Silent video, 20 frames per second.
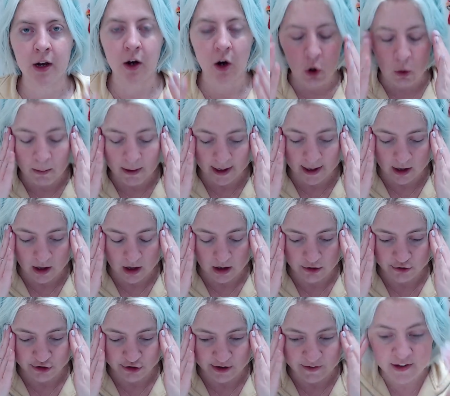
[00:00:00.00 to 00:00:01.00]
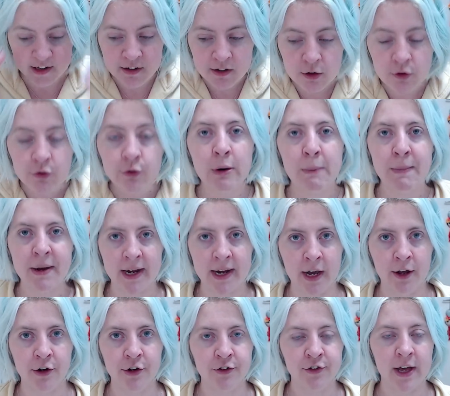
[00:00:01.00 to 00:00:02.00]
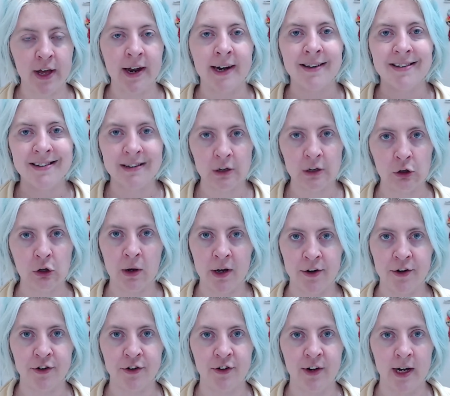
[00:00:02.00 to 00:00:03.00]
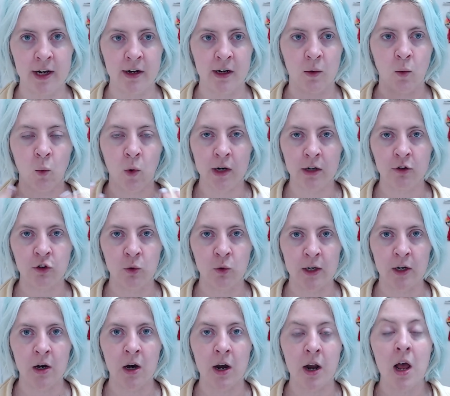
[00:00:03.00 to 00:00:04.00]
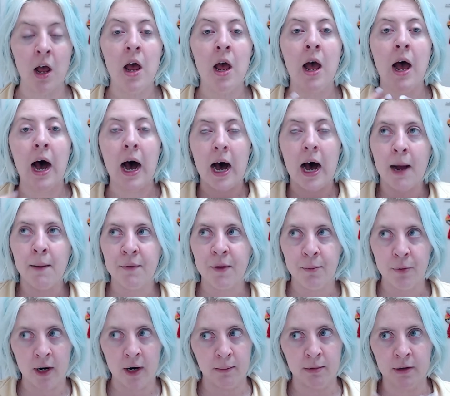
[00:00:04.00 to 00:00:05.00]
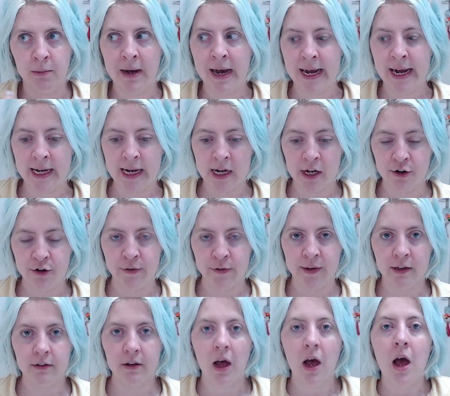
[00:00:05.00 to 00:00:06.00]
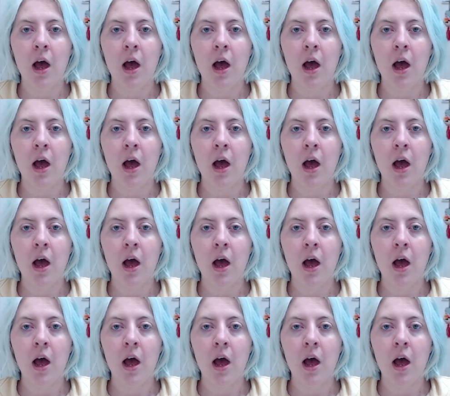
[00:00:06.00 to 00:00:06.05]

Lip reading: oh my gosh, this is for beginners and I still don't understand it. What is going on? I'm the problem. I can't do this.